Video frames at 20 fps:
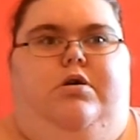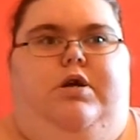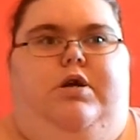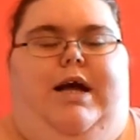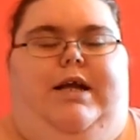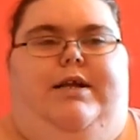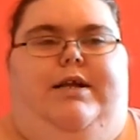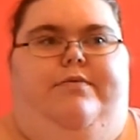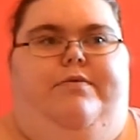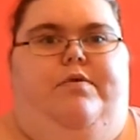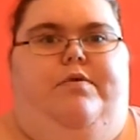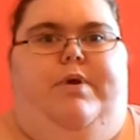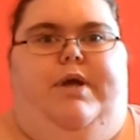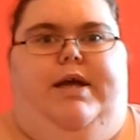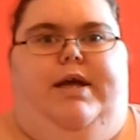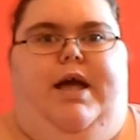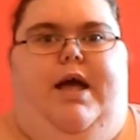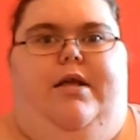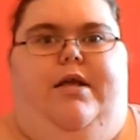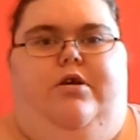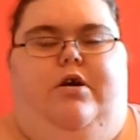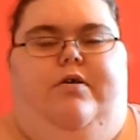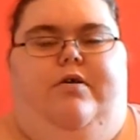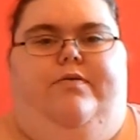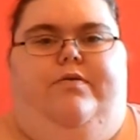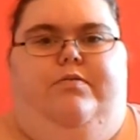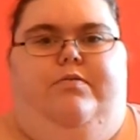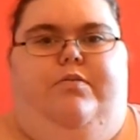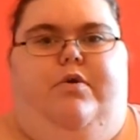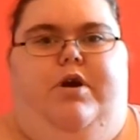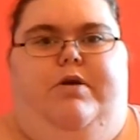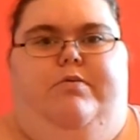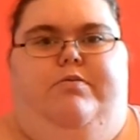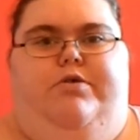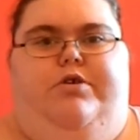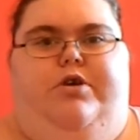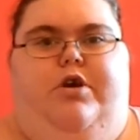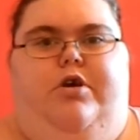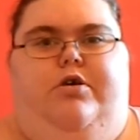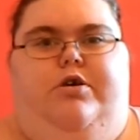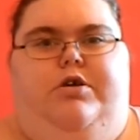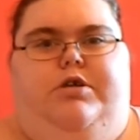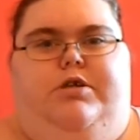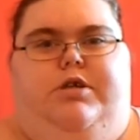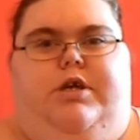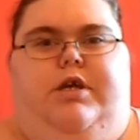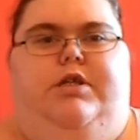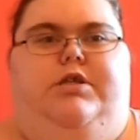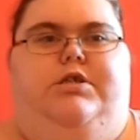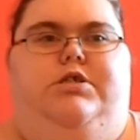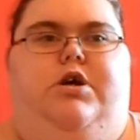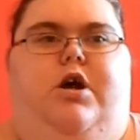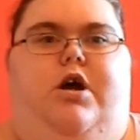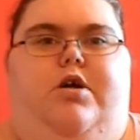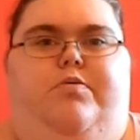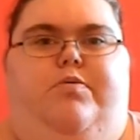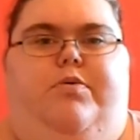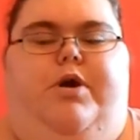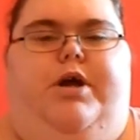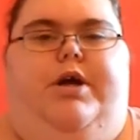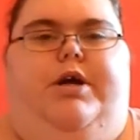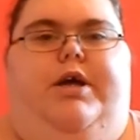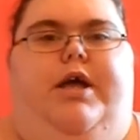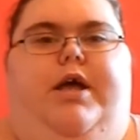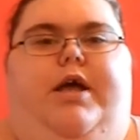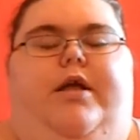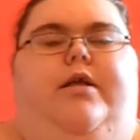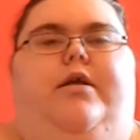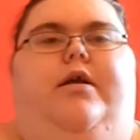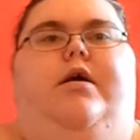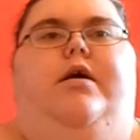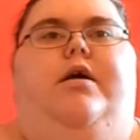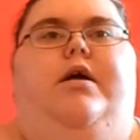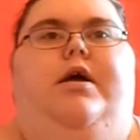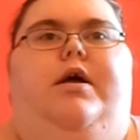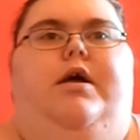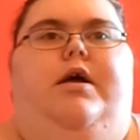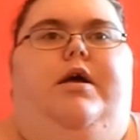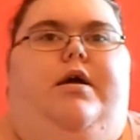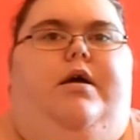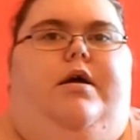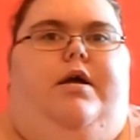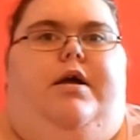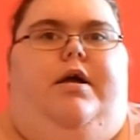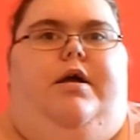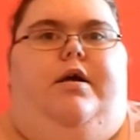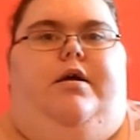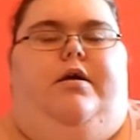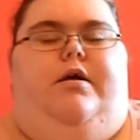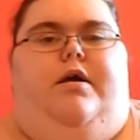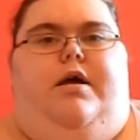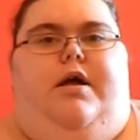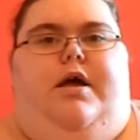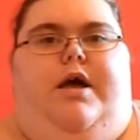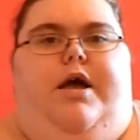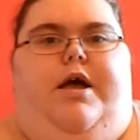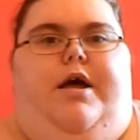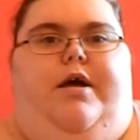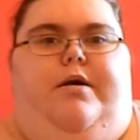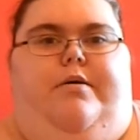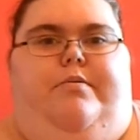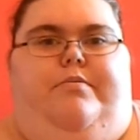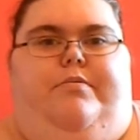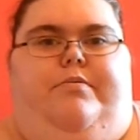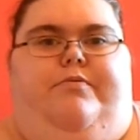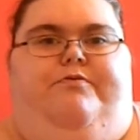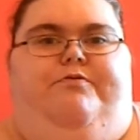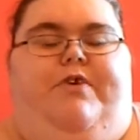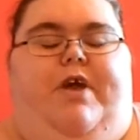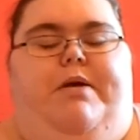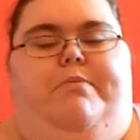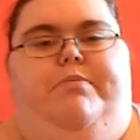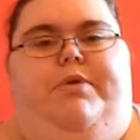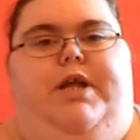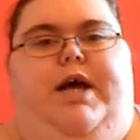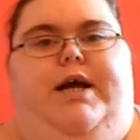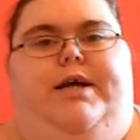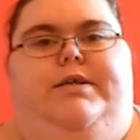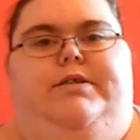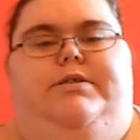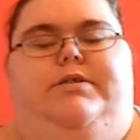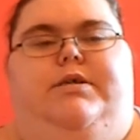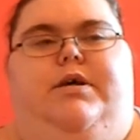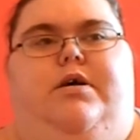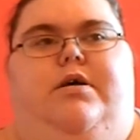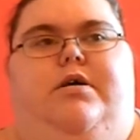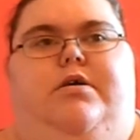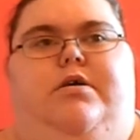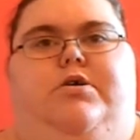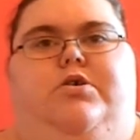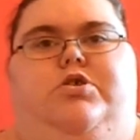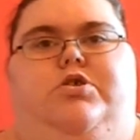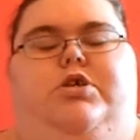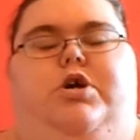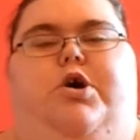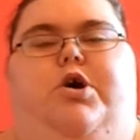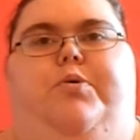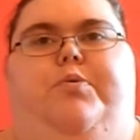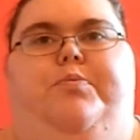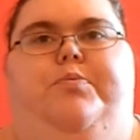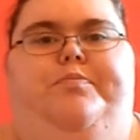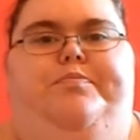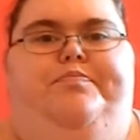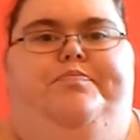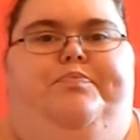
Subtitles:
had every weekend off what he was doing, because he'd started working fitting blinds, so,